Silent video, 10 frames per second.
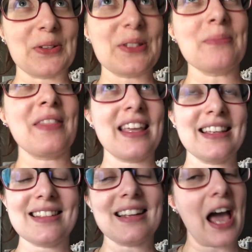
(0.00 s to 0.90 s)
there's some
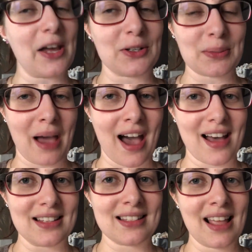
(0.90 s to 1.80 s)
things in Hatter's
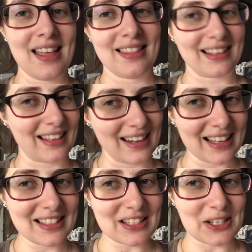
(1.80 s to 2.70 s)
past that
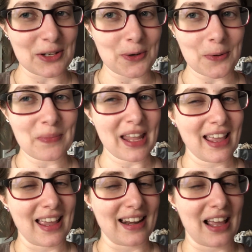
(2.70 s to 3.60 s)
connects the two,
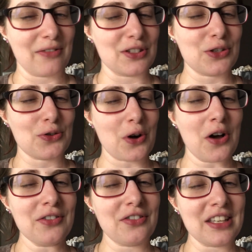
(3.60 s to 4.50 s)
and I have a
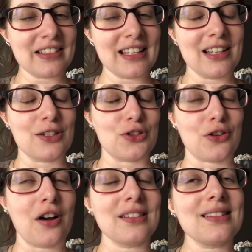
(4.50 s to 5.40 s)
strong feeling and a
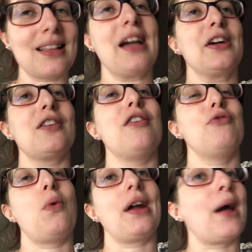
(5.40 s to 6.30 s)
strong desire of
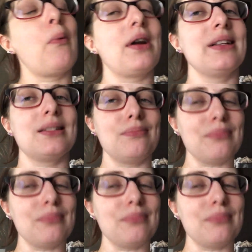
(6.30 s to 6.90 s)
what I want it to